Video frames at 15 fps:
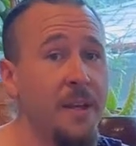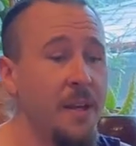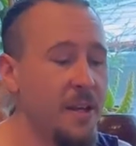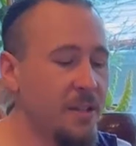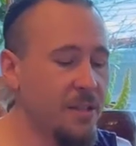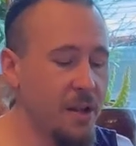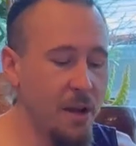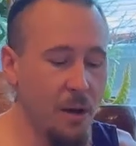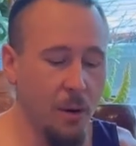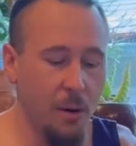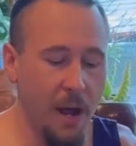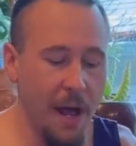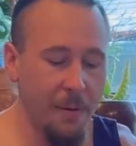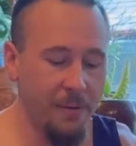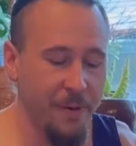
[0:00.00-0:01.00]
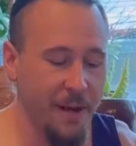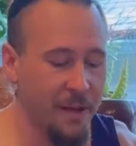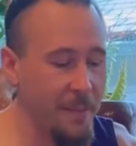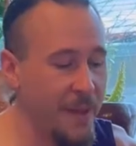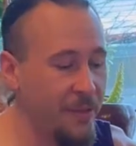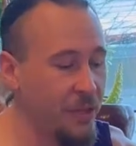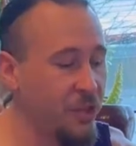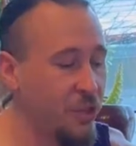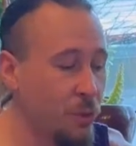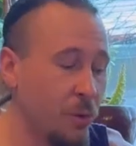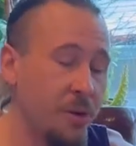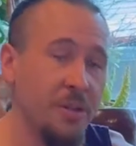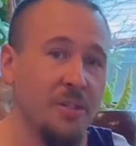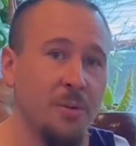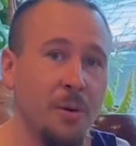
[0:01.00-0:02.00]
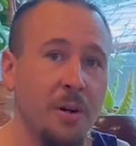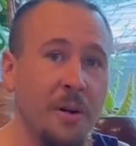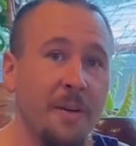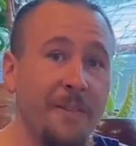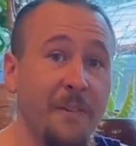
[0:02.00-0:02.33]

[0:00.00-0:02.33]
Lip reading: So I would recommend the shorter sword